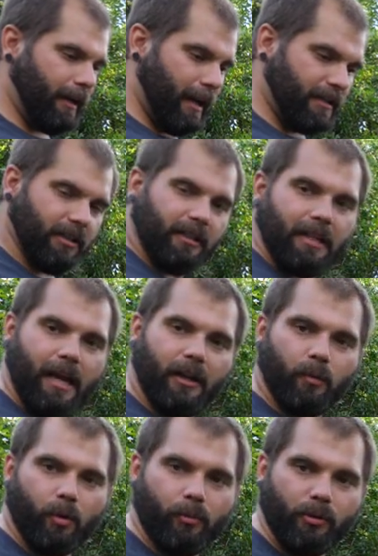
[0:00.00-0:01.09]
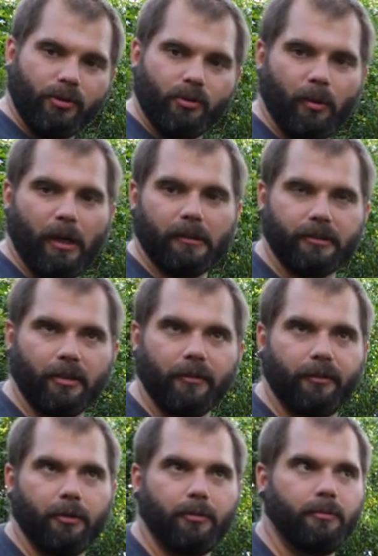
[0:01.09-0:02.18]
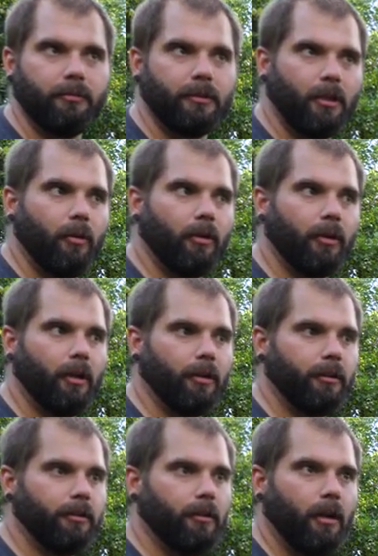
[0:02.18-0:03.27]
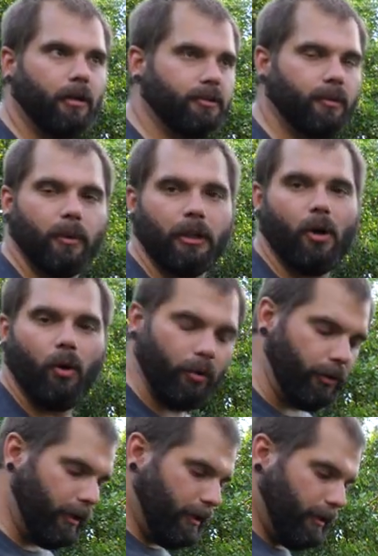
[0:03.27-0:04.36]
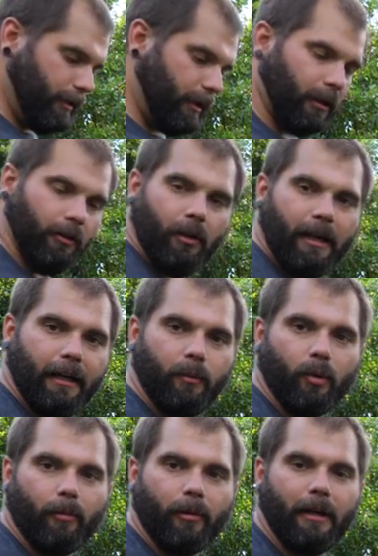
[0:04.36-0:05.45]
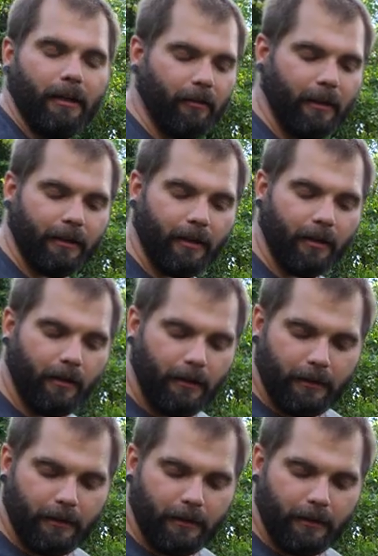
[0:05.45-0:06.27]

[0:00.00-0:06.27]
then it actually has hand warmers as well. So if you go and hunt, hunt somewhere cold, you got a little hand warmer hanging right there.